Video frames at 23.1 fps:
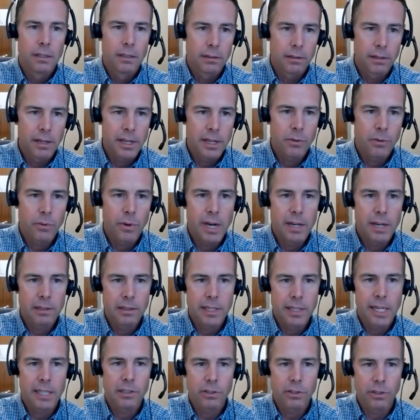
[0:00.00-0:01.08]
likewise
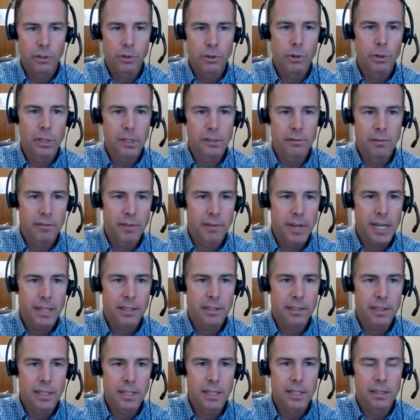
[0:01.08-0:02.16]
that's the goal of a
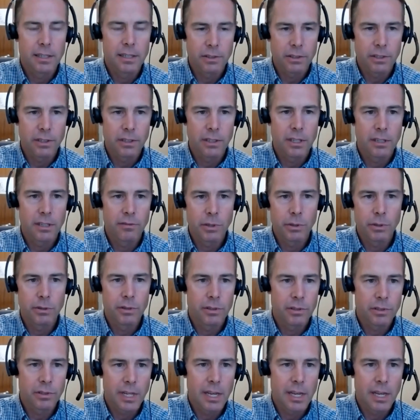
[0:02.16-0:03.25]
vaccine is to give you
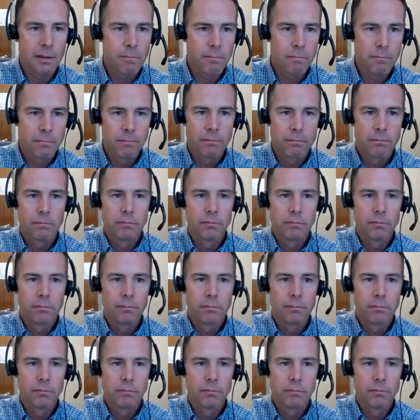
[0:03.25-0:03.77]
the same